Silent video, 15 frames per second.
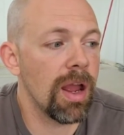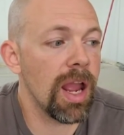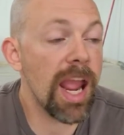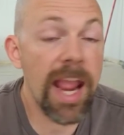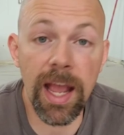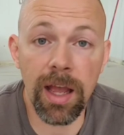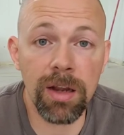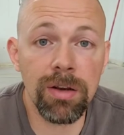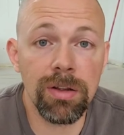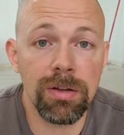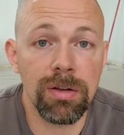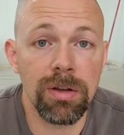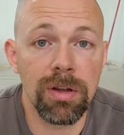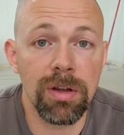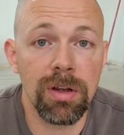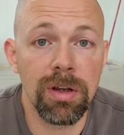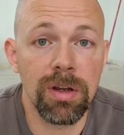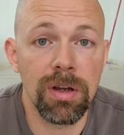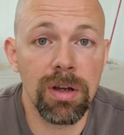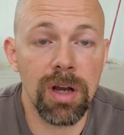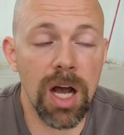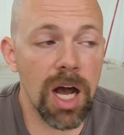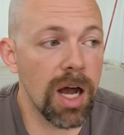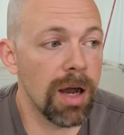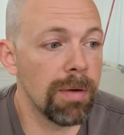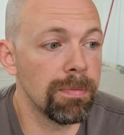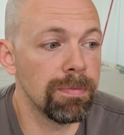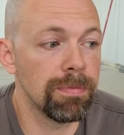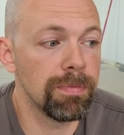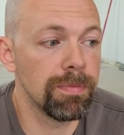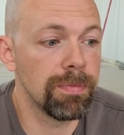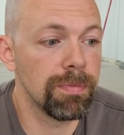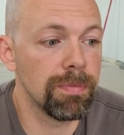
And um,